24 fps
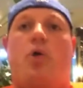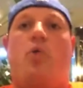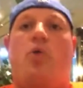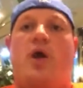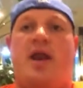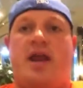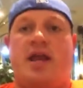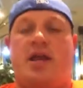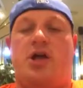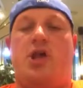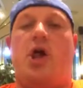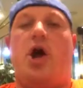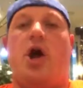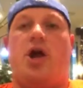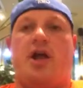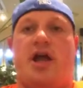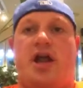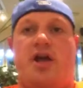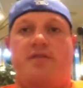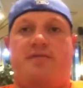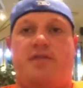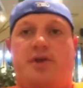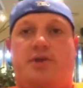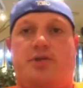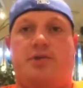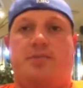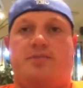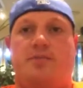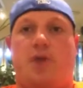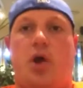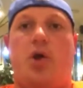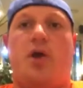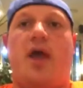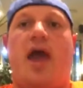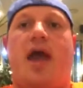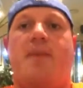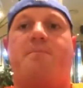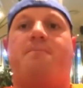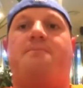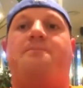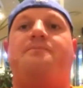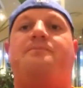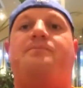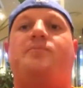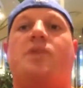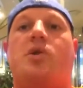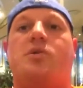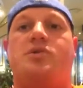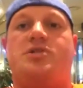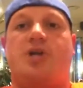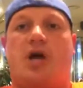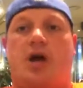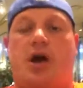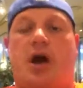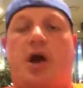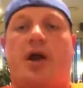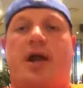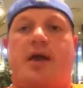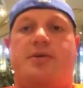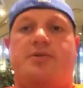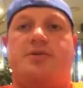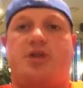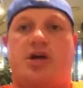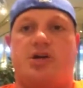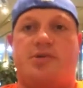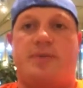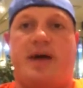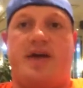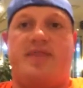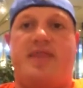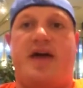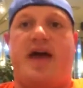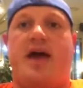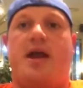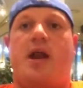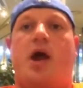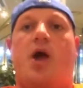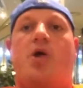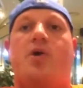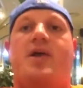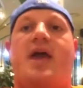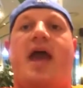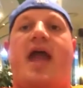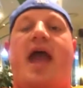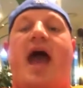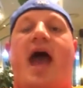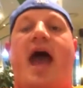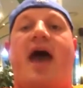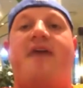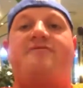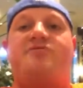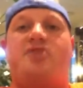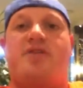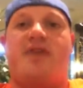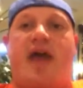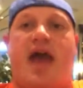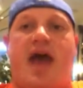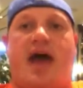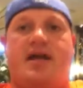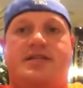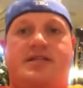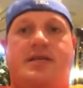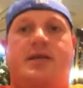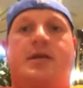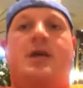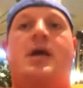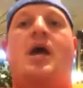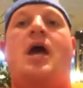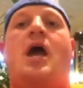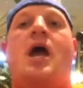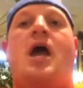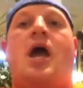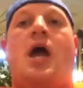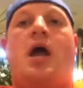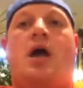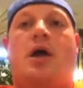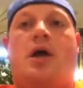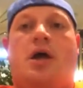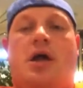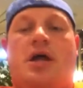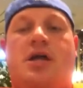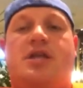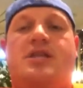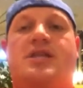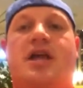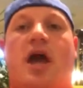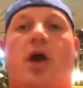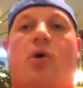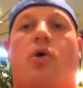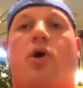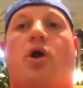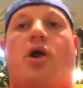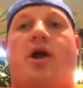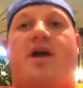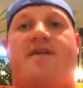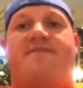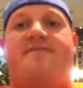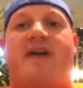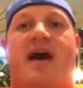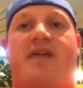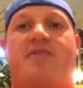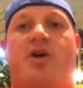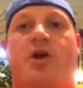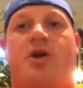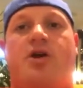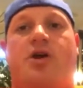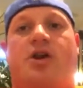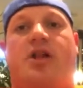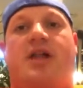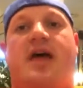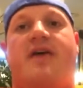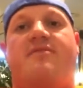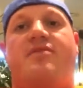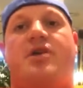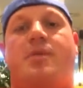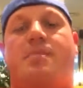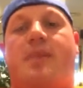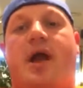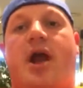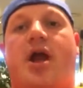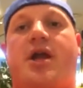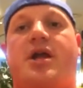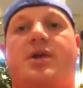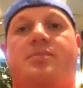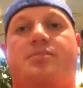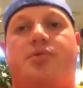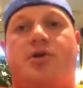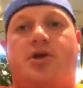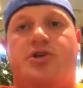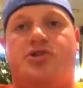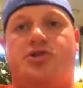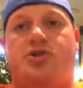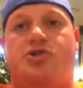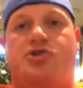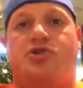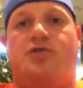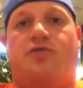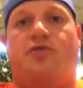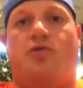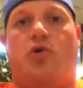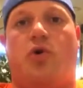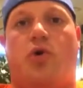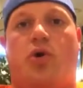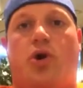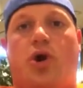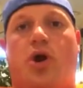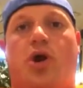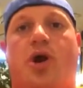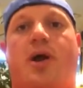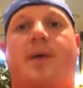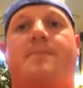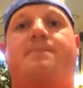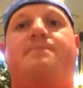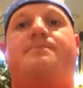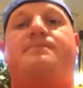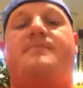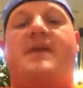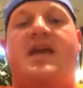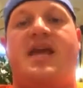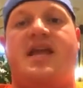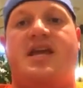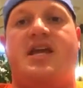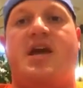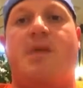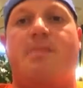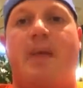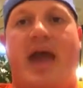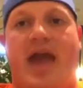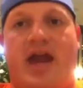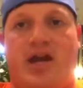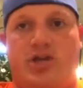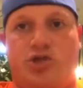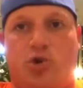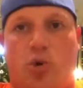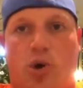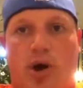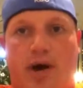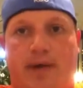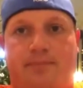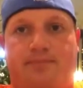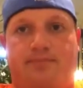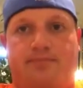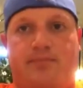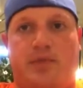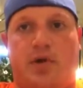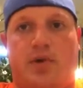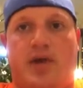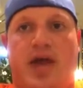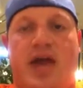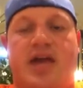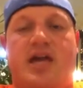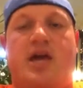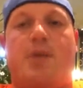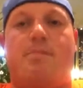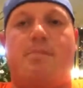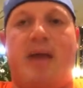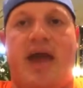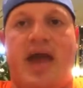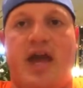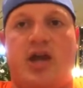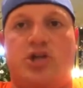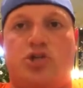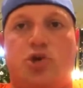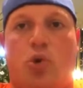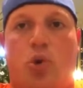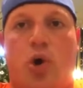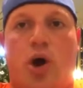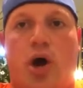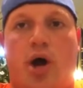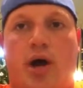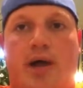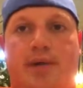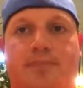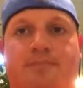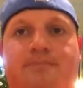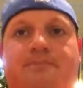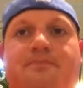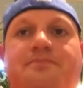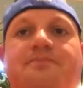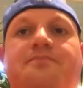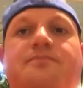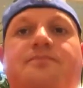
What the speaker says: winning Clark Airfield. Okay, we talked about that. Okay, after that, there were 511 American prisoners of war in Cabanatuan. Okay, Cabanatuan